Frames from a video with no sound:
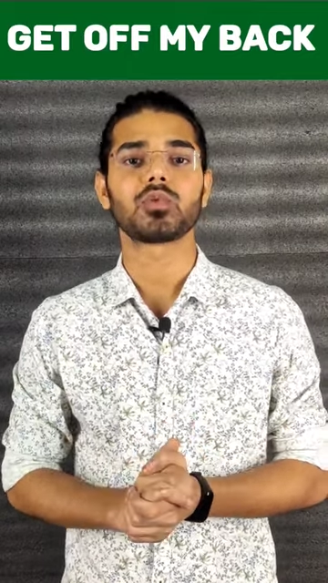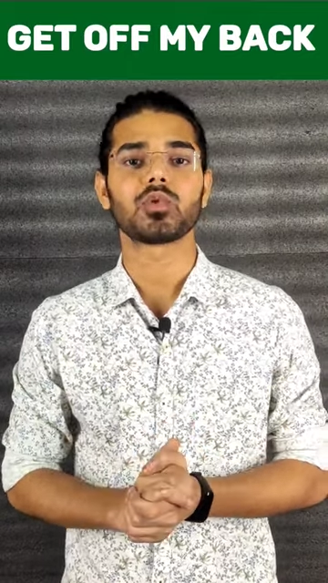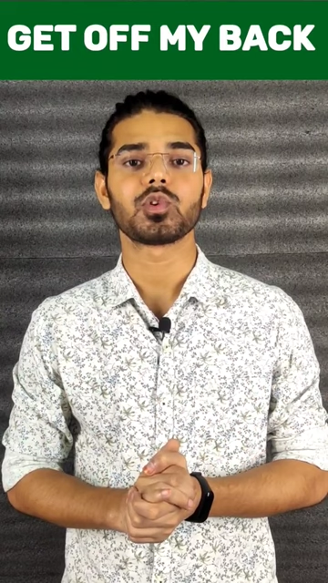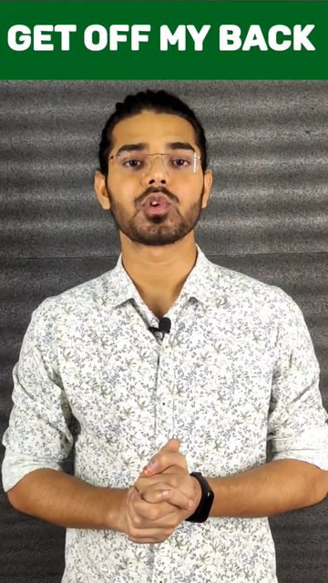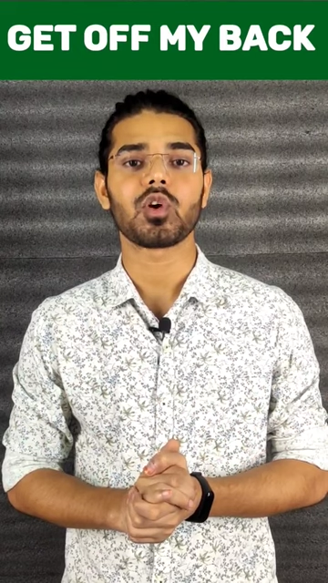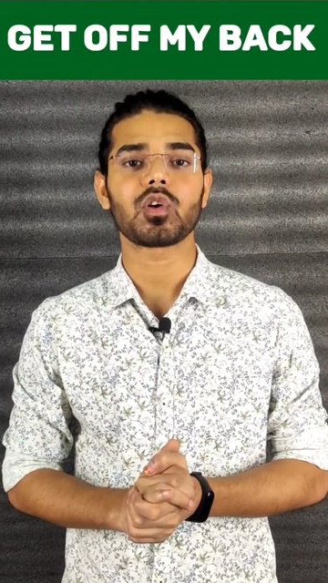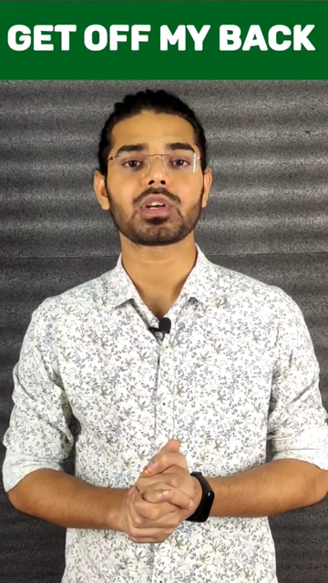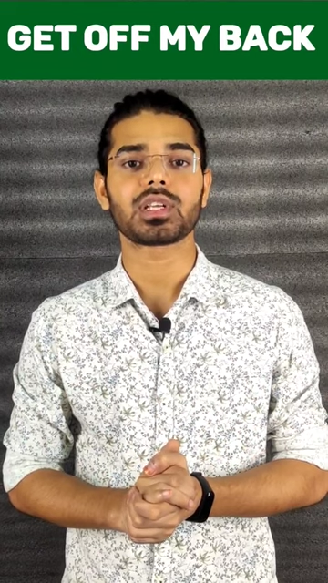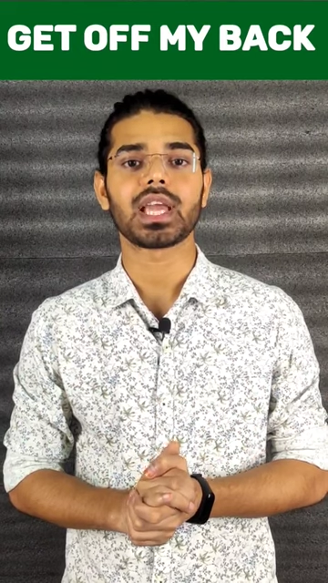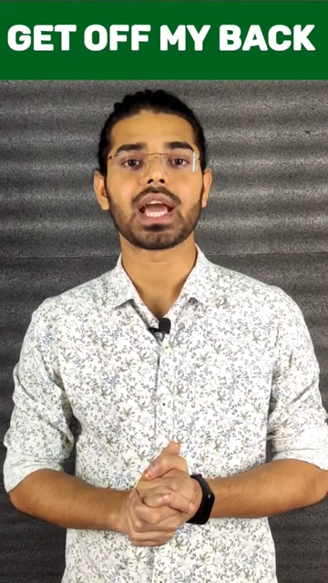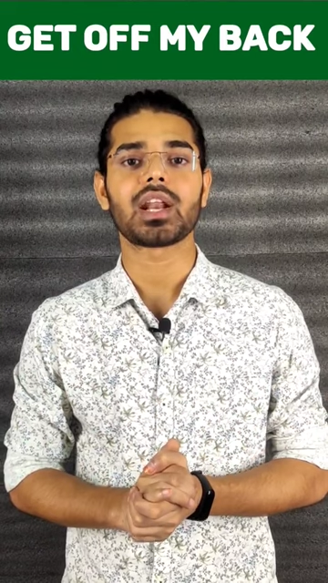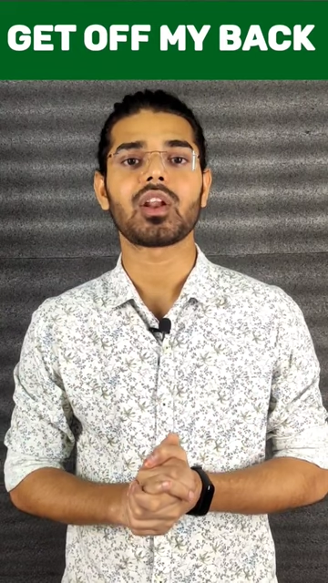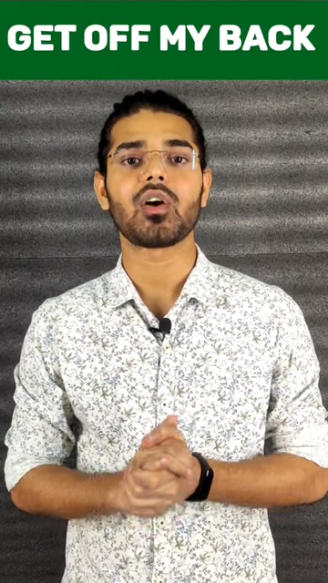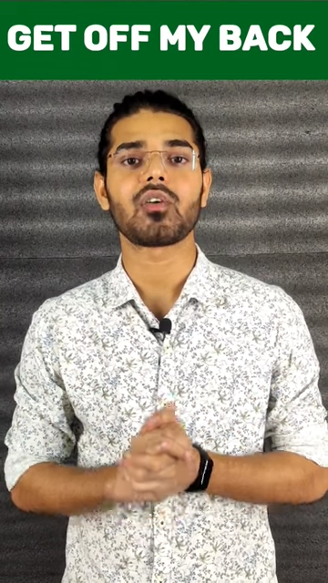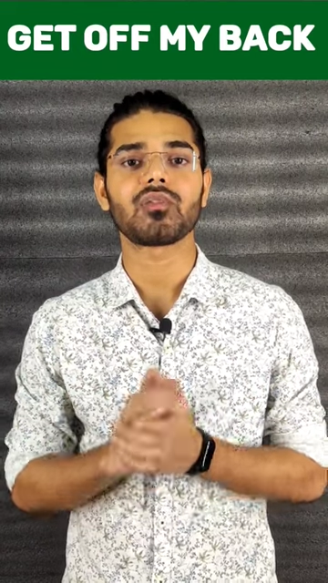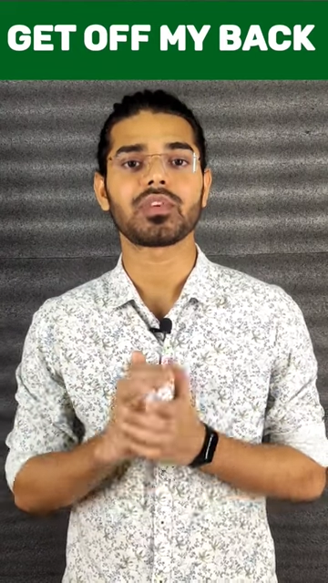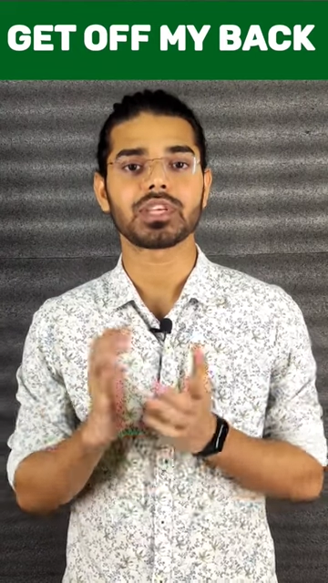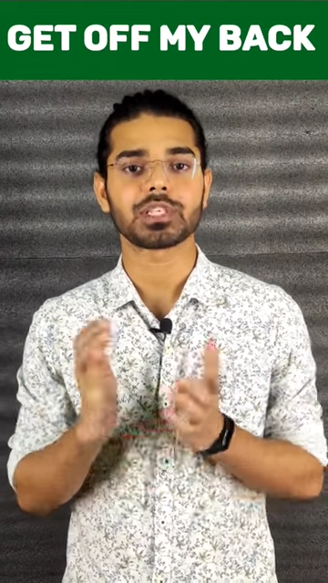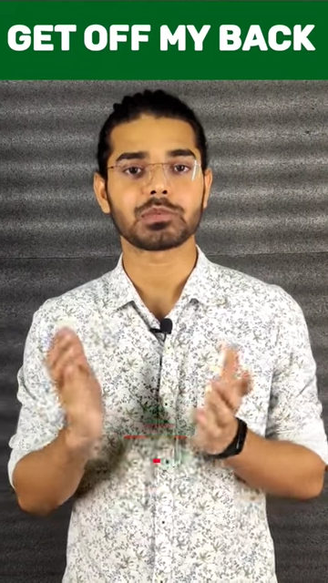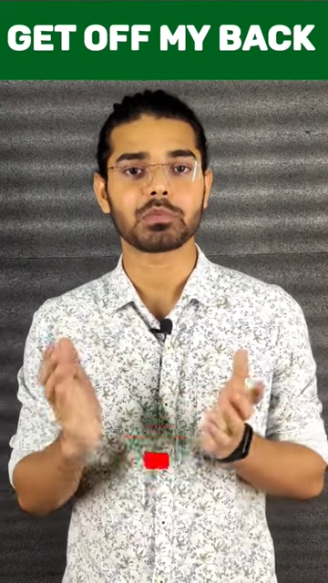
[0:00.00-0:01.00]
would not get
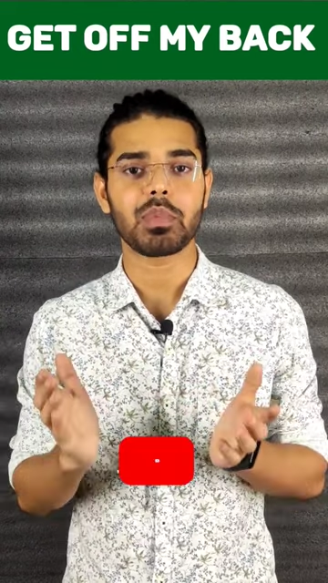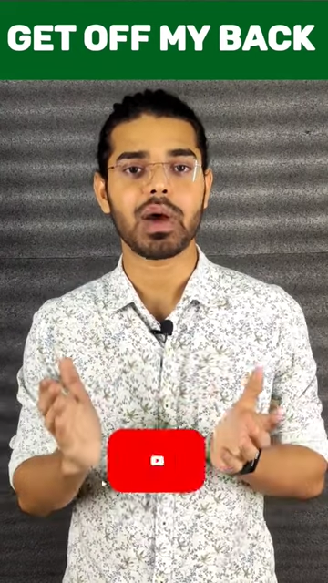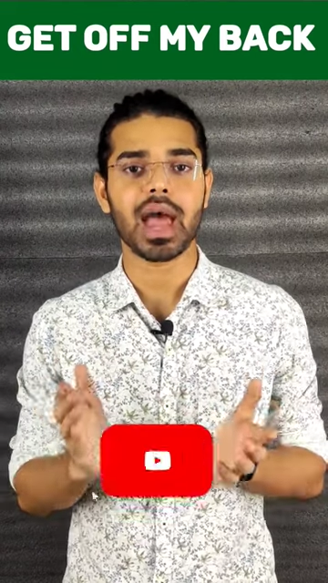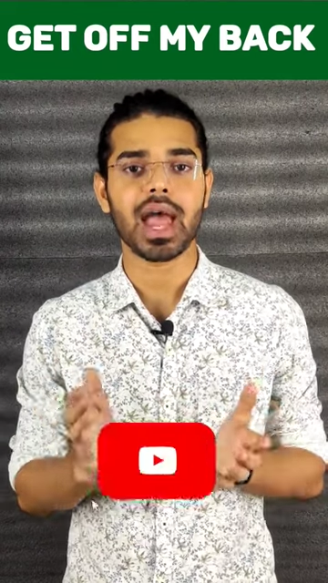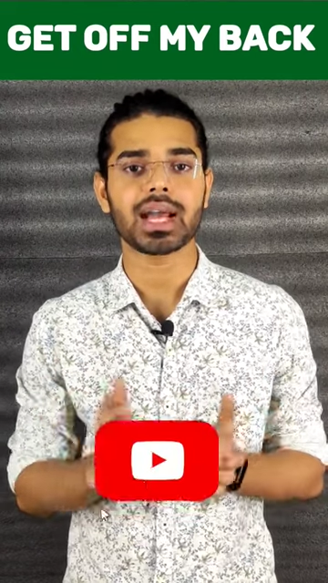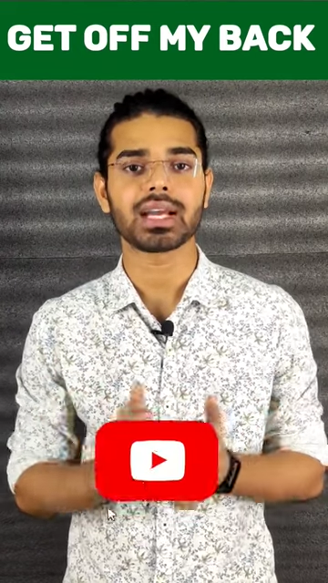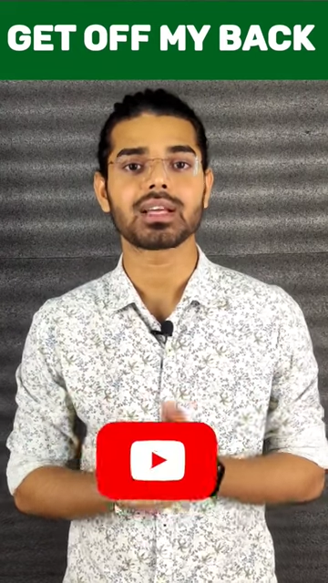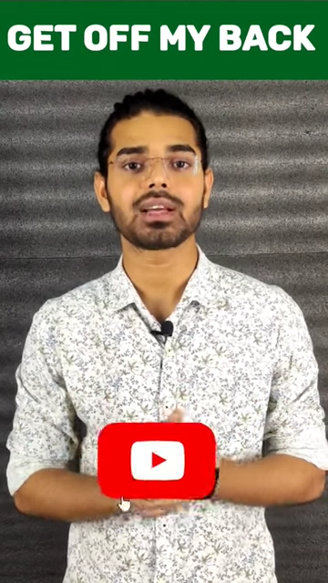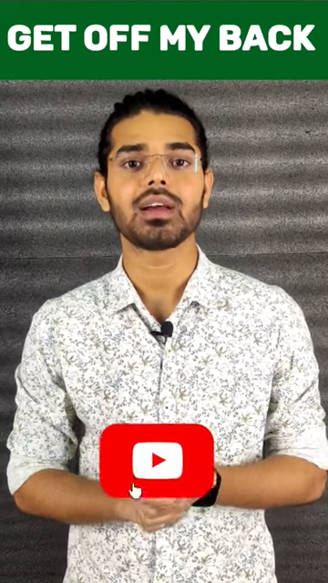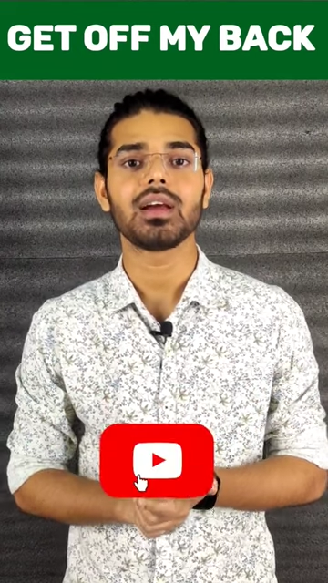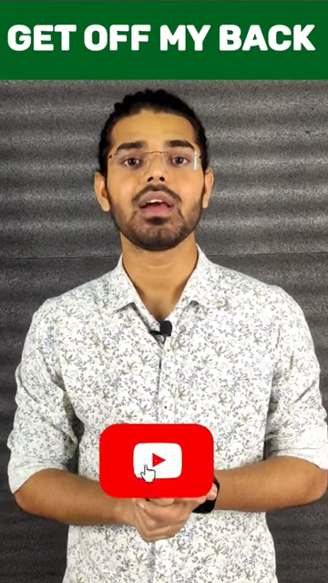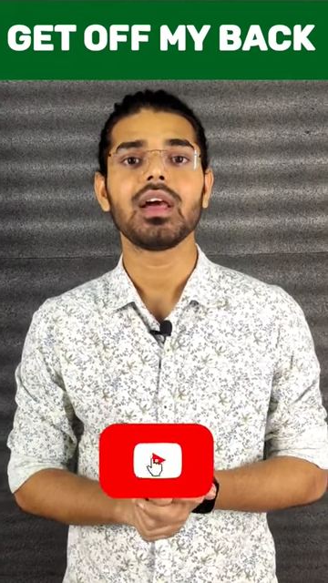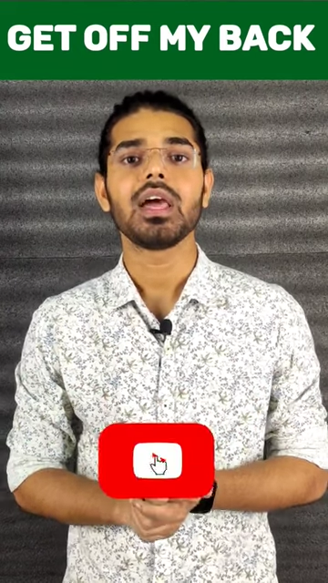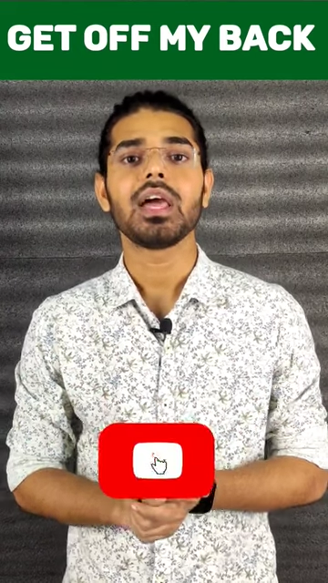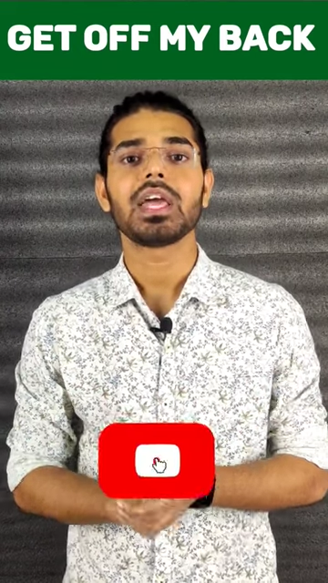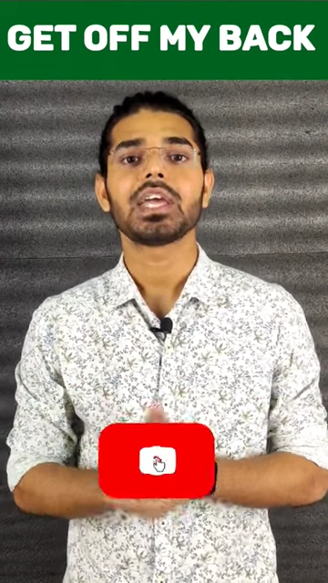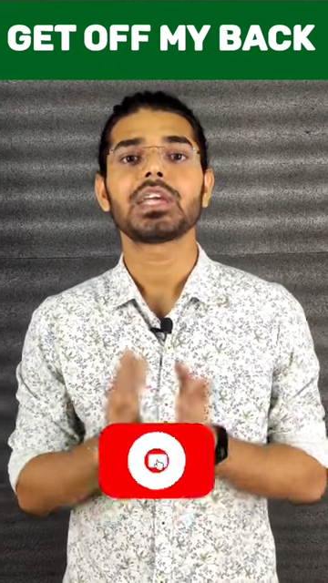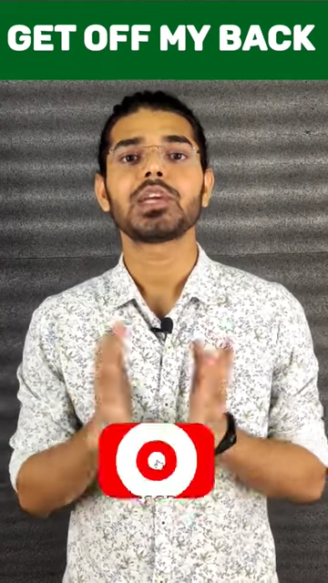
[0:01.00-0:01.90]
off his back,